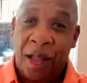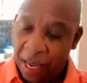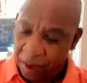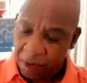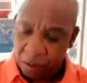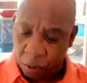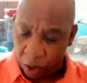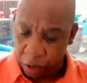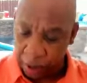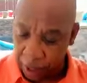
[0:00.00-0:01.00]
And I'm going to
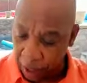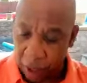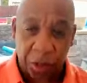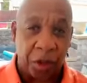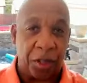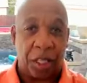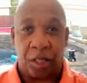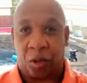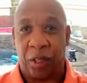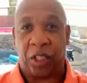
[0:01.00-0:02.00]
work with you, go through
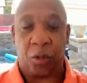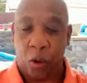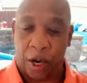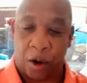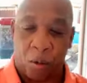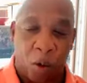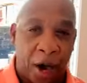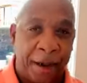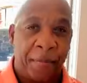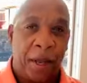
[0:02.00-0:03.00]
this with you one-on-one